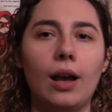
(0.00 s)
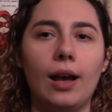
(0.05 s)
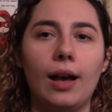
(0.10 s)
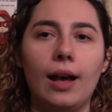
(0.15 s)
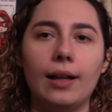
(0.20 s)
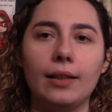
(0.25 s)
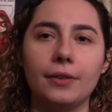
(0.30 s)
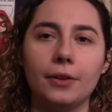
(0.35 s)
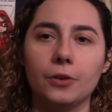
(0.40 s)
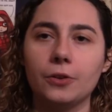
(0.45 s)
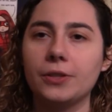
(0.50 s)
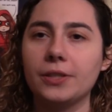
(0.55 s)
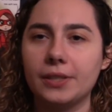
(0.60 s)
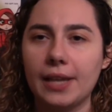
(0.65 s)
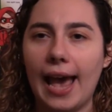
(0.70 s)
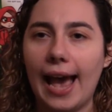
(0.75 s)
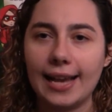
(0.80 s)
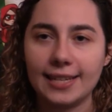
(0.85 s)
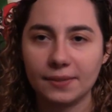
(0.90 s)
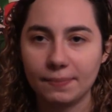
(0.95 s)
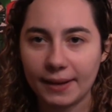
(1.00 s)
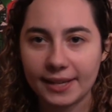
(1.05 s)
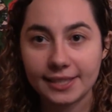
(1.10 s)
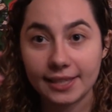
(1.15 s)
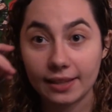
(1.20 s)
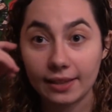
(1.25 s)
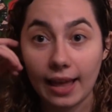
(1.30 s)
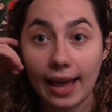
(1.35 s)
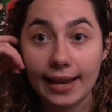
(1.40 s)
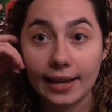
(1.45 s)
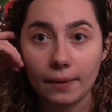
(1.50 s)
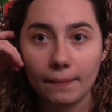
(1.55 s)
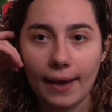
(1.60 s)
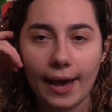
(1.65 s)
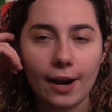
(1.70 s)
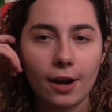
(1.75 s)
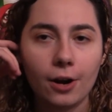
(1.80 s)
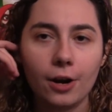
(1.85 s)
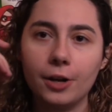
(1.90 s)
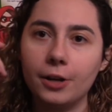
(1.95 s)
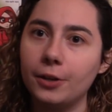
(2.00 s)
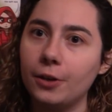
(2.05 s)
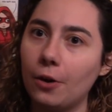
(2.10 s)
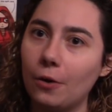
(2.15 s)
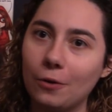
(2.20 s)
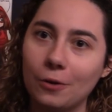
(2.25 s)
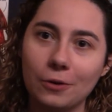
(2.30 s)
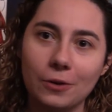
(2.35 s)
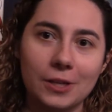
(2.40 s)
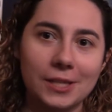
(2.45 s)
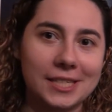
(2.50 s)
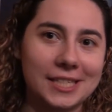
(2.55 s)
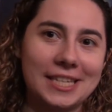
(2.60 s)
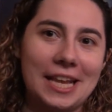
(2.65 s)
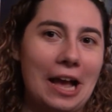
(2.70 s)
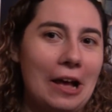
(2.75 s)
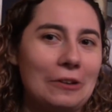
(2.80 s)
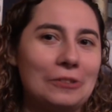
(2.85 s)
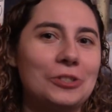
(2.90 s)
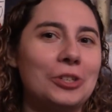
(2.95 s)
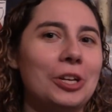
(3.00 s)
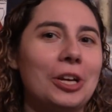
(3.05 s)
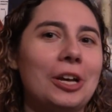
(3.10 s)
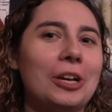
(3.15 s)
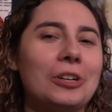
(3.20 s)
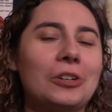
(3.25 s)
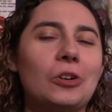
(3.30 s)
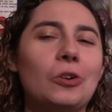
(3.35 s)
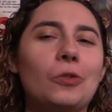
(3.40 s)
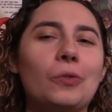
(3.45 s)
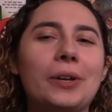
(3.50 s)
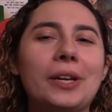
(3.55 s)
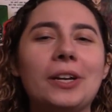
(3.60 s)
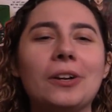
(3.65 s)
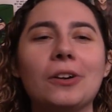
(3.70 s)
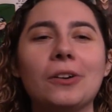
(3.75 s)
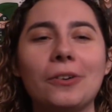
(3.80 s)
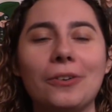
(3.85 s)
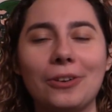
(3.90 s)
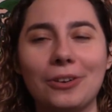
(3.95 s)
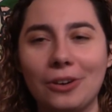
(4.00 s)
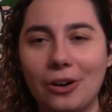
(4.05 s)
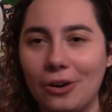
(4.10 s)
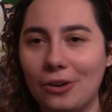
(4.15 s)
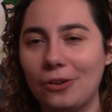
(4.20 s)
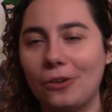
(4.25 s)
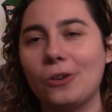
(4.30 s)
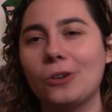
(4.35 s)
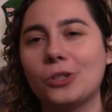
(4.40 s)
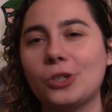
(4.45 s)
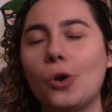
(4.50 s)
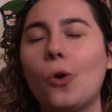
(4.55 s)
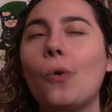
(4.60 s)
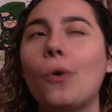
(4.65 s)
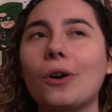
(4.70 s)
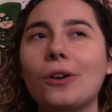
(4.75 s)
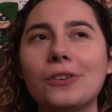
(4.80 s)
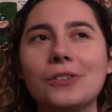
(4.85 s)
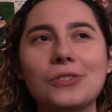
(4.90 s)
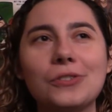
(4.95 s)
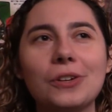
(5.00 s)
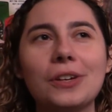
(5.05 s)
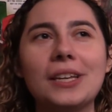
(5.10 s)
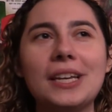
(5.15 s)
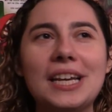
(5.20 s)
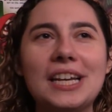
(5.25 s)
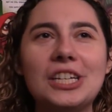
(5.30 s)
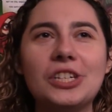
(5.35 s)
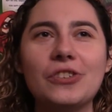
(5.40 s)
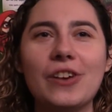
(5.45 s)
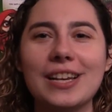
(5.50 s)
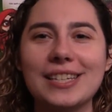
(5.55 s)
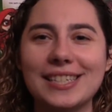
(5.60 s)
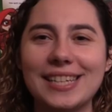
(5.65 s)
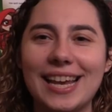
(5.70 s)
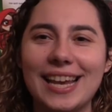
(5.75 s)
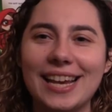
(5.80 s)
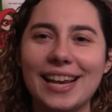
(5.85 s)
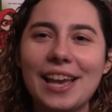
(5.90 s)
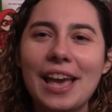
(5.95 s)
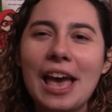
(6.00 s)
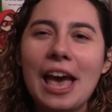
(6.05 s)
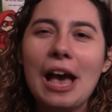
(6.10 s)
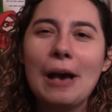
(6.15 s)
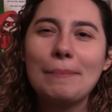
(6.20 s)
Uh, there's aspects I like about her, you know, her nostalgia career or, or, her tour is really interesting.